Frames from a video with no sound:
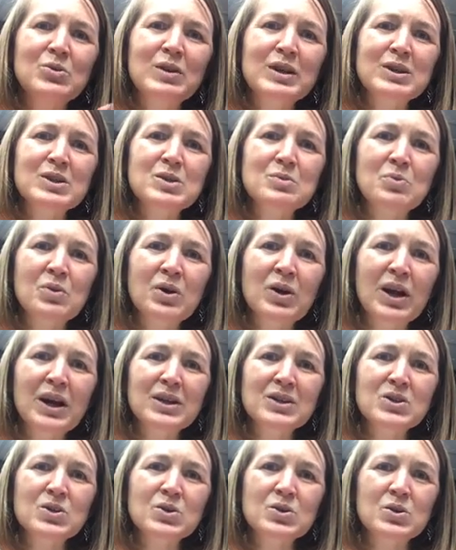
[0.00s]
to
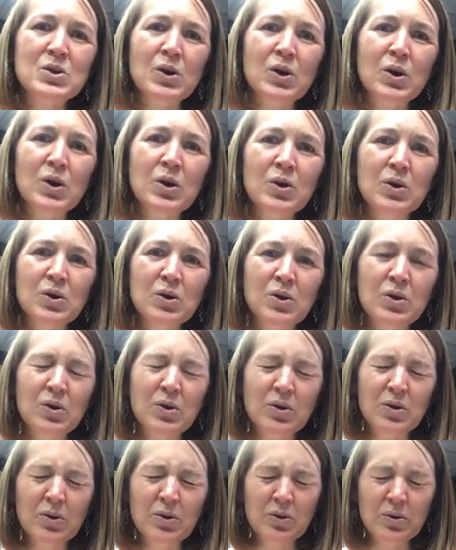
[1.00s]
express.
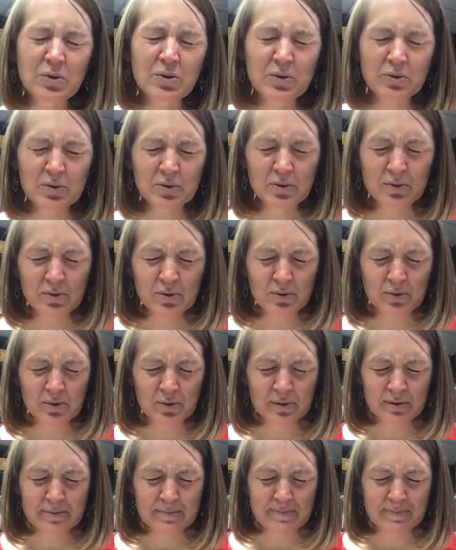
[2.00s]

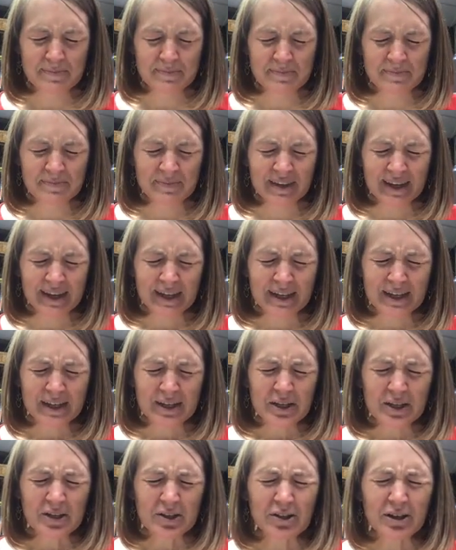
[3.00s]
So
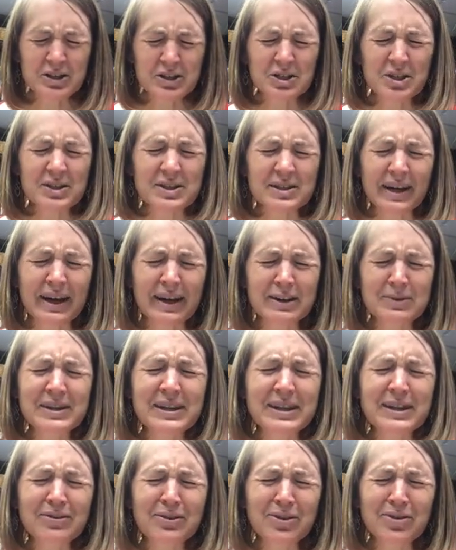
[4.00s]
gracious God,
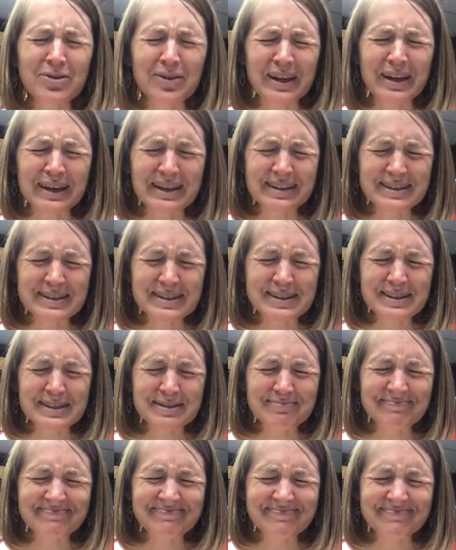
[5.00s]
we give you
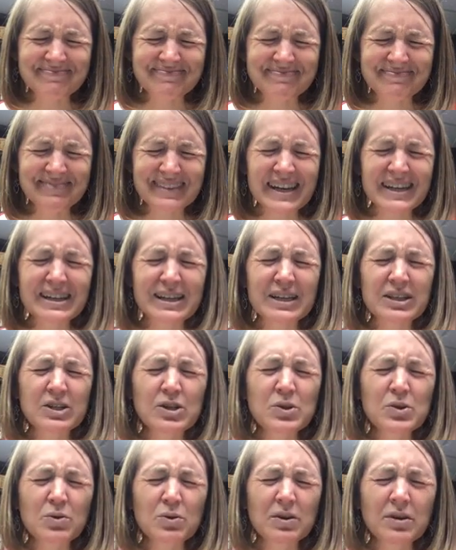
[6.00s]
thanks that
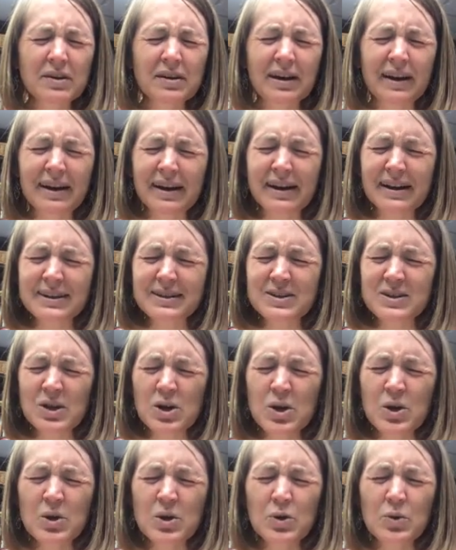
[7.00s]
in your
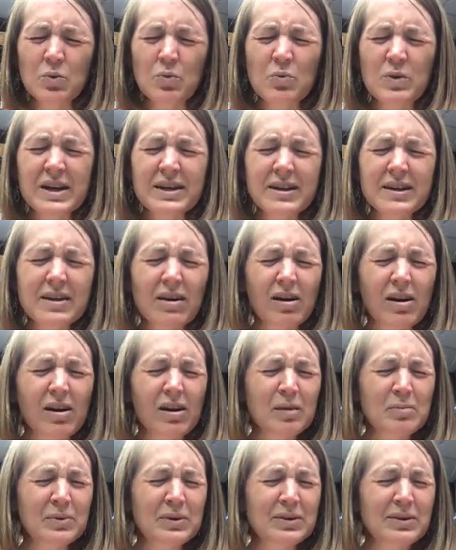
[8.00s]
eyes we
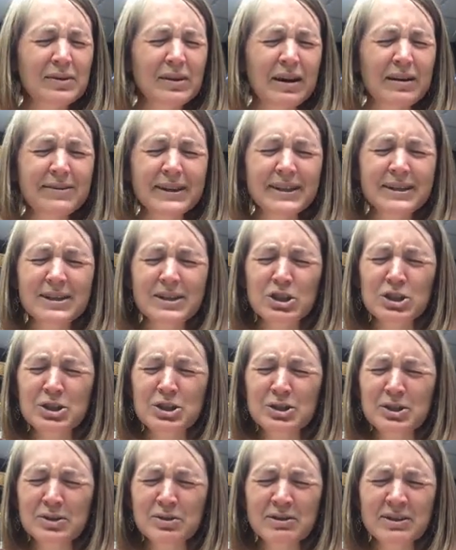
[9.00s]
are beloved
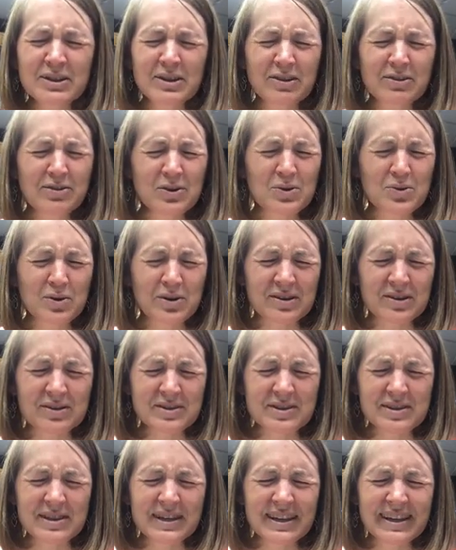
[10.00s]
children of
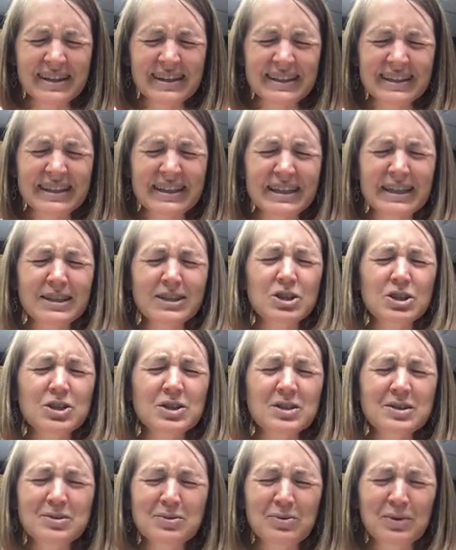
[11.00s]
yours,
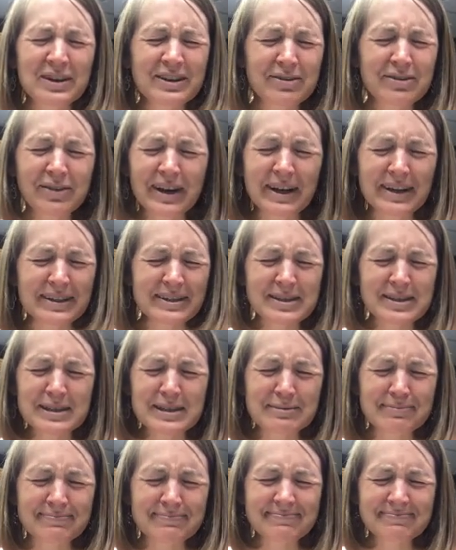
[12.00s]
each one of
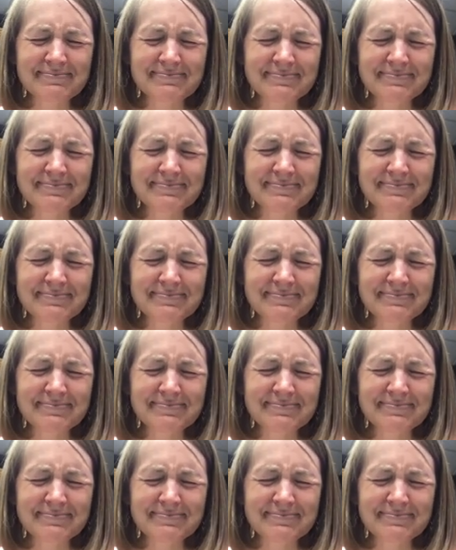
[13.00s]
us.